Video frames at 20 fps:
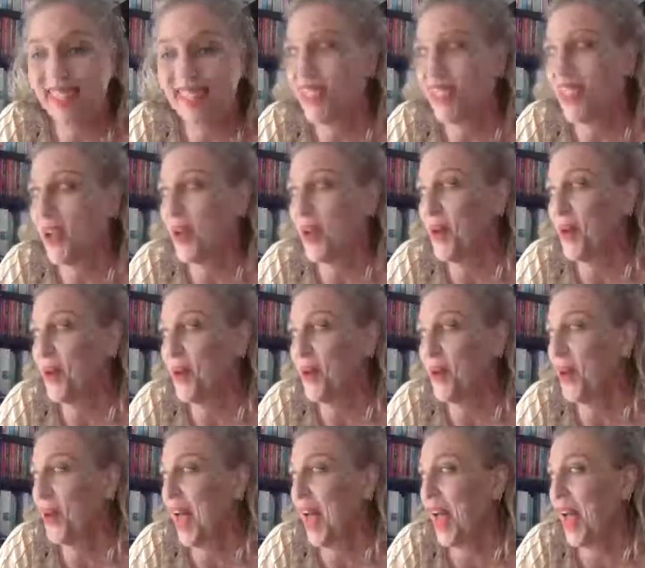
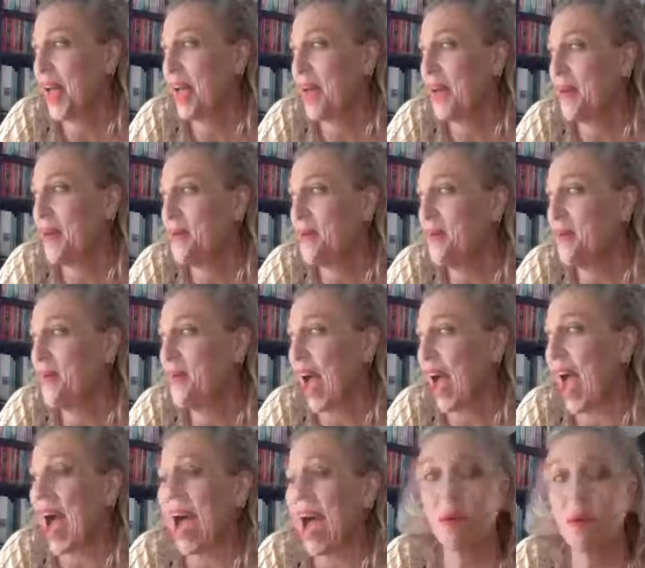So
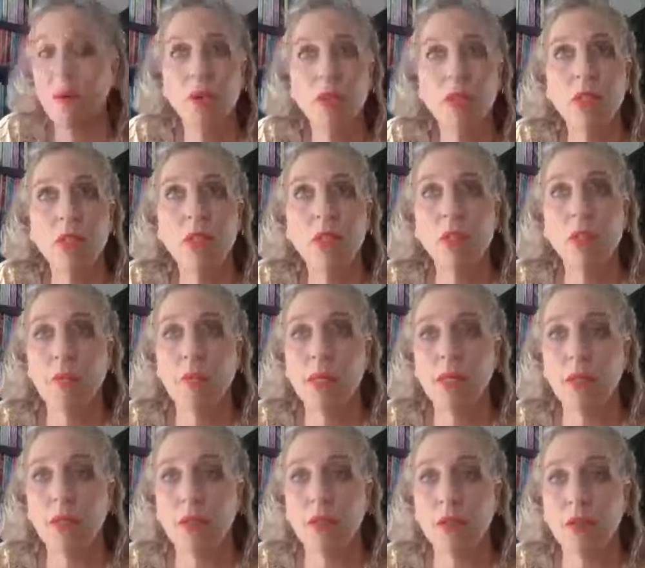I wanted to
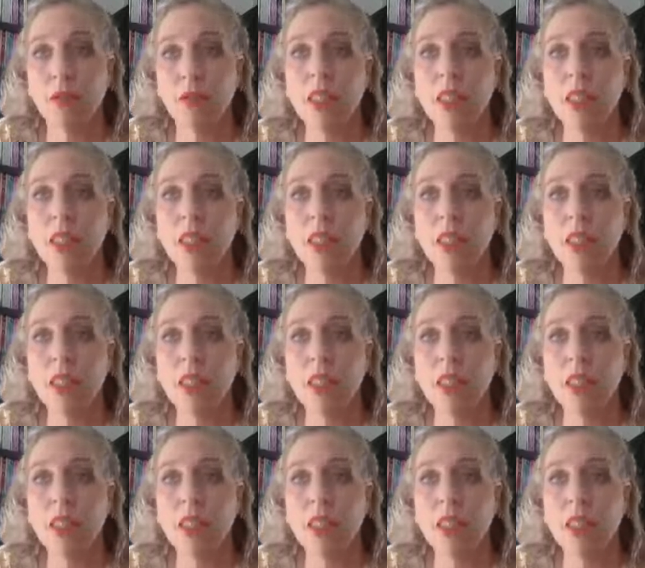speak to you.